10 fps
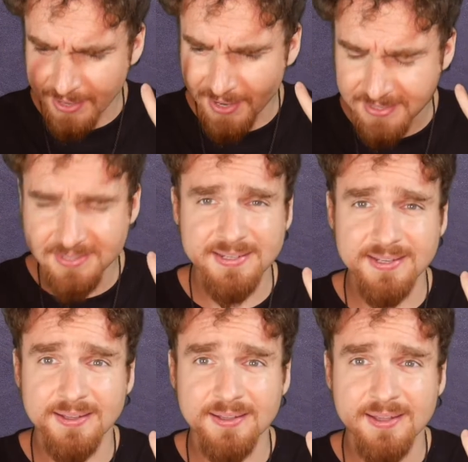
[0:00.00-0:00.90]
that
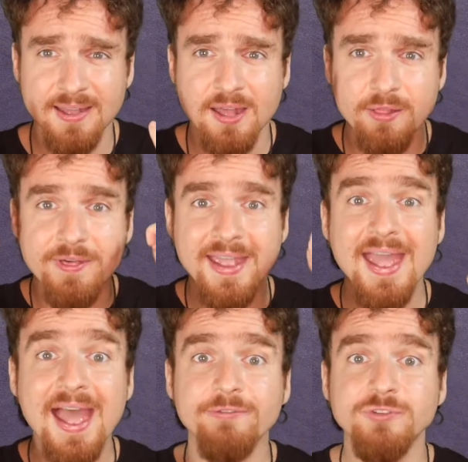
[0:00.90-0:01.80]
idea.
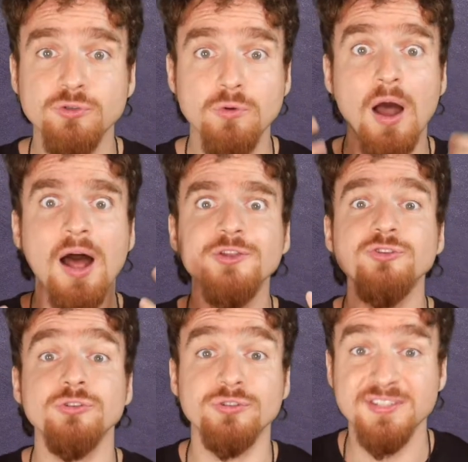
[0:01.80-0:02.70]
They have to
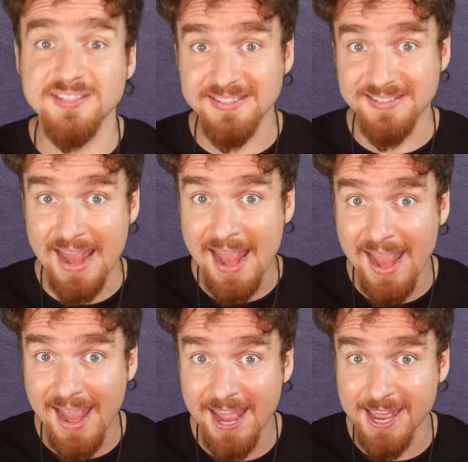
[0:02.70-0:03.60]

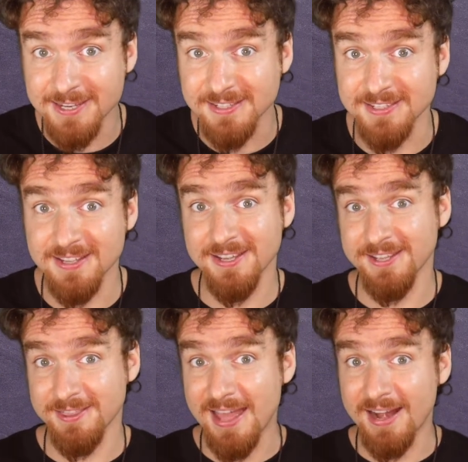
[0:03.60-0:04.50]
understand
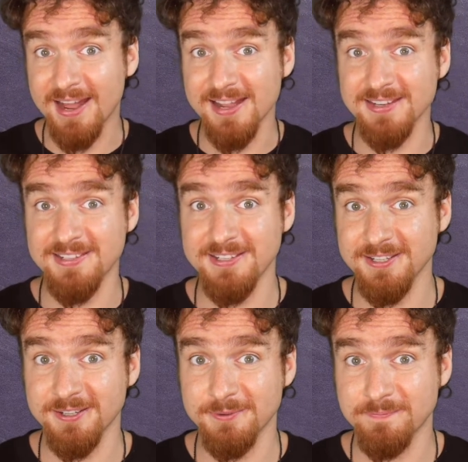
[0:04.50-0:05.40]
that
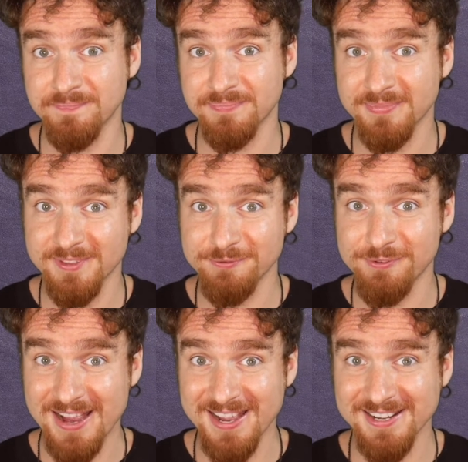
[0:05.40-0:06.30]
idea,
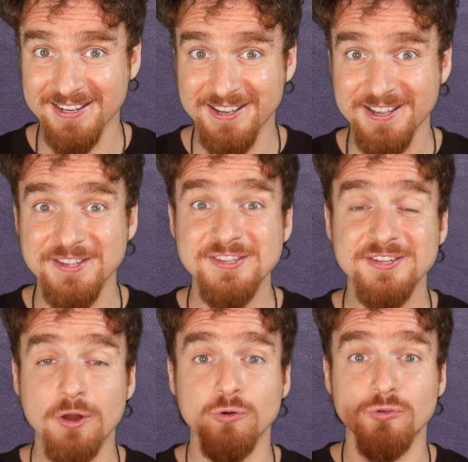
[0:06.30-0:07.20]
right?
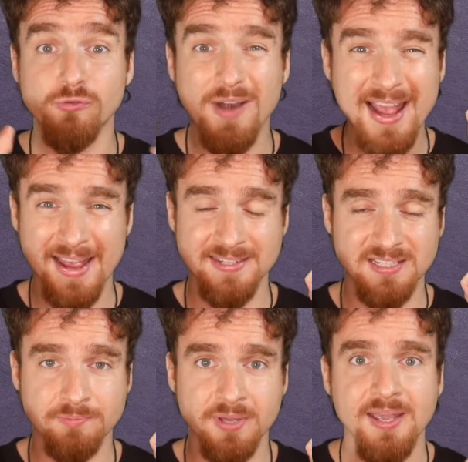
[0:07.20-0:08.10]
So
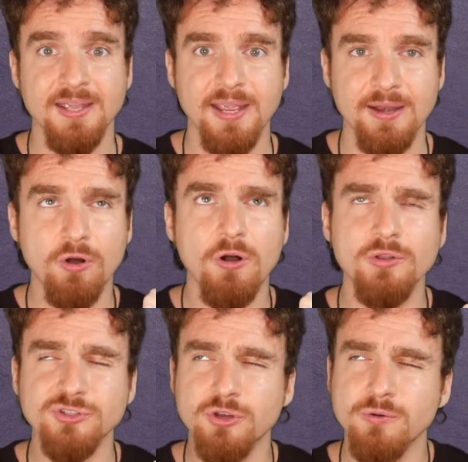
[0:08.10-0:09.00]
grasp can
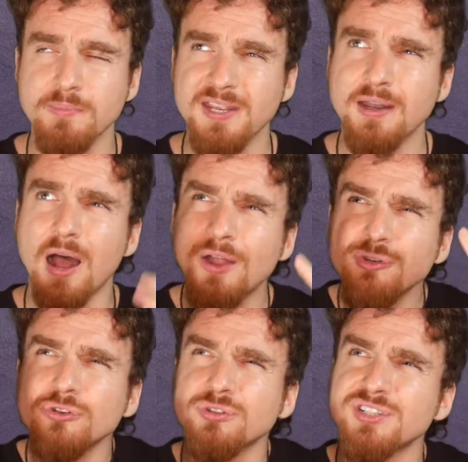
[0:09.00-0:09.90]
also mean
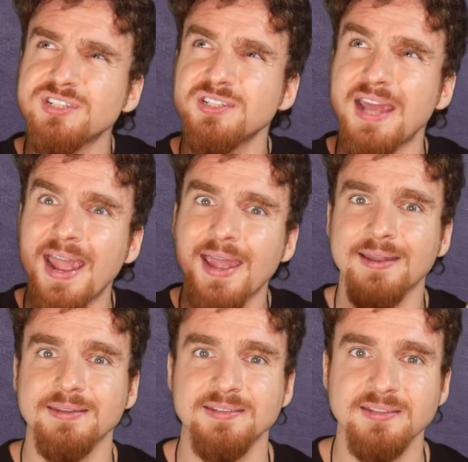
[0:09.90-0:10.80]

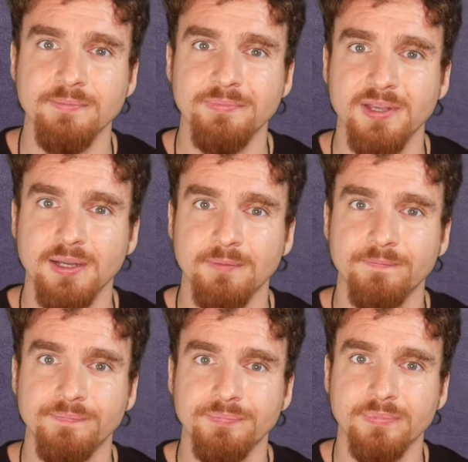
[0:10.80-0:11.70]
understand something.